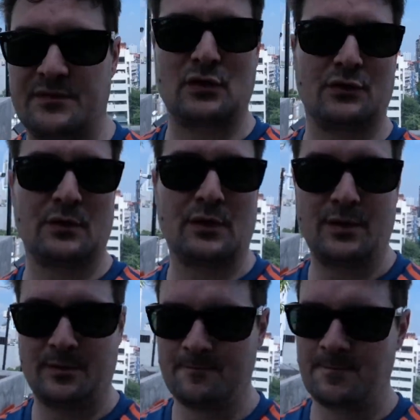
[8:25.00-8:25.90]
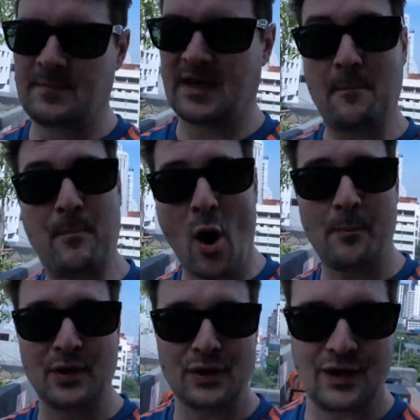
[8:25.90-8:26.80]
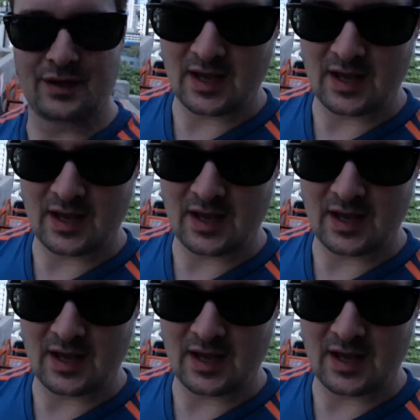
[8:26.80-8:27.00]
of the other kind of popular